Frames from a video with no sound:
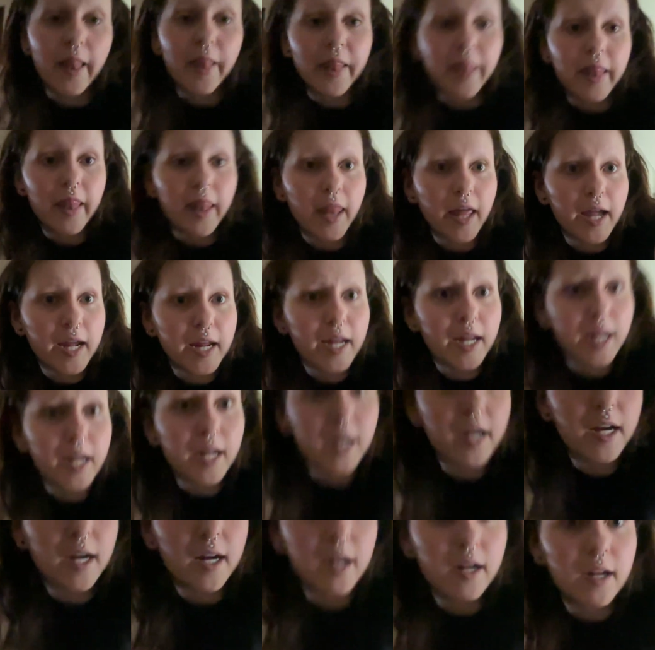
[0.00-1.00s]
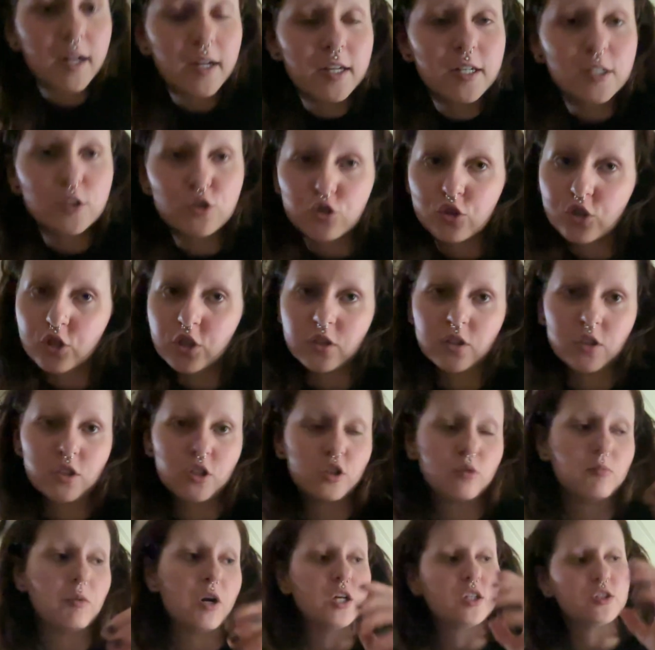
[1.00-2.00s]
Like, it's just
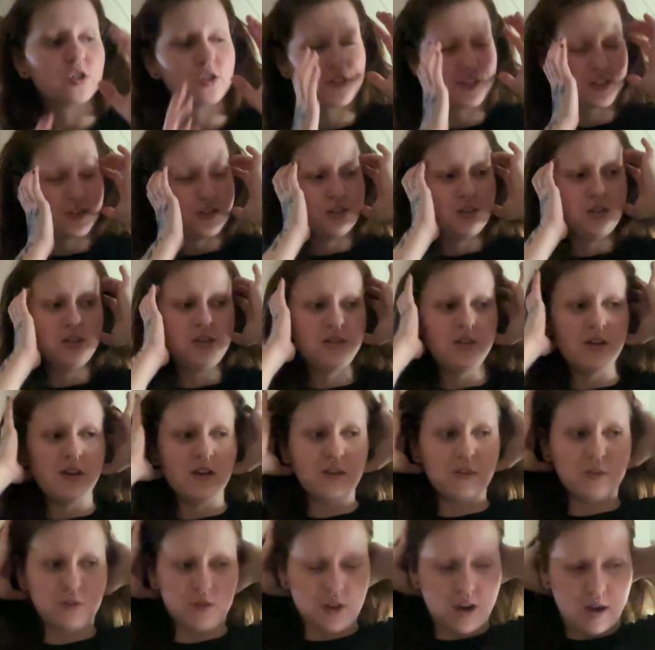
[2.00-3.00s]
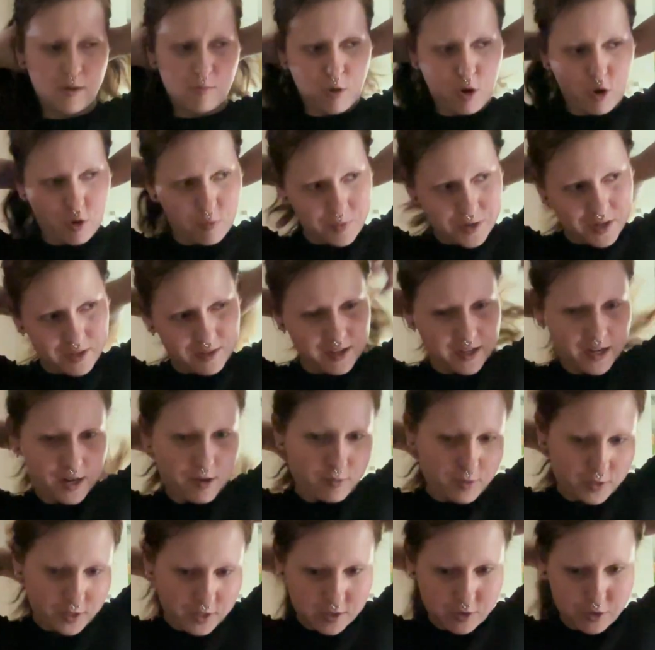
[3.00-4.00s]
too much. So I'm hoping that I
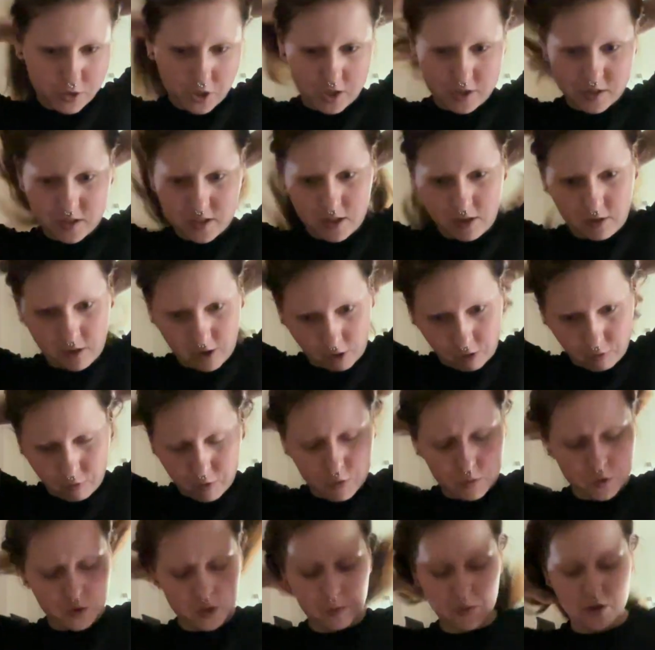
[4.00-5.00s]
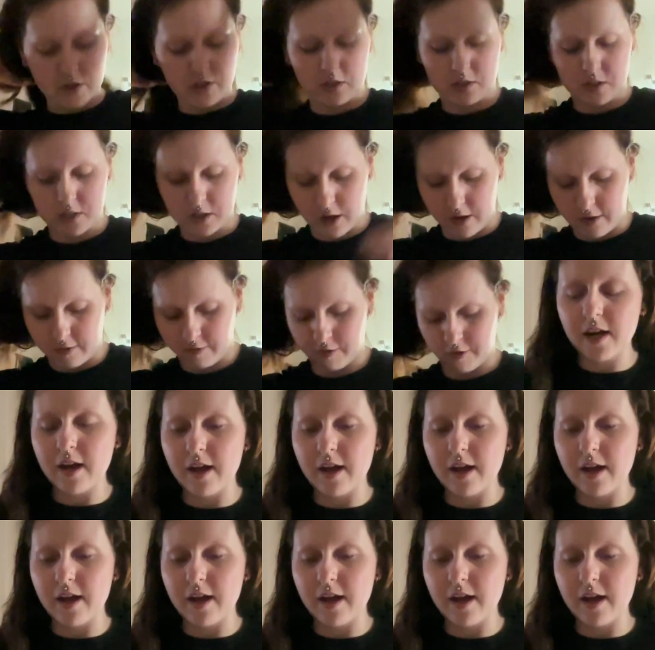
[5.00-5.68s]
really start selling through some of this stuff.